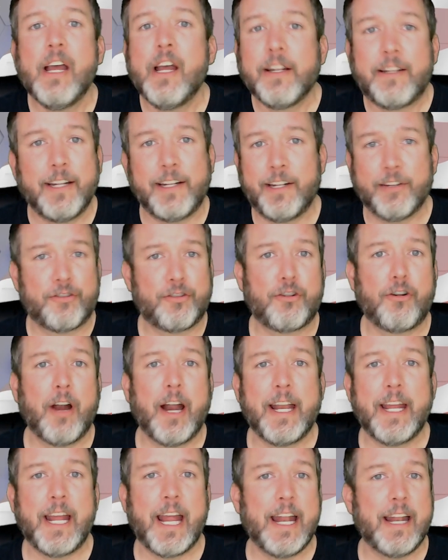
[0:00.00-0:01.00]
to
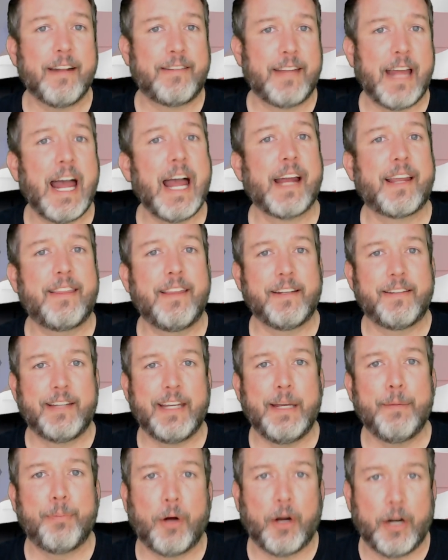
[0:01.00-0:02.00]
discredit and attack the
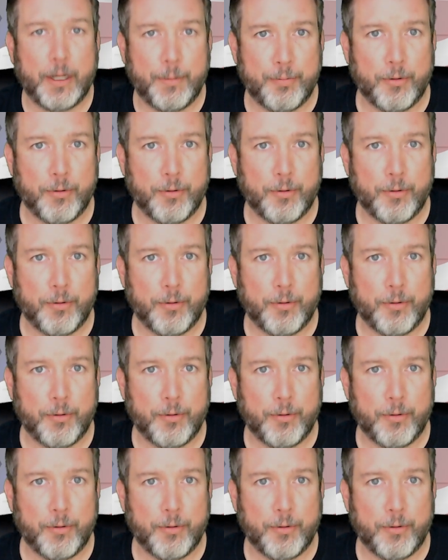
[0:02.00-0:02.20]
Tea Party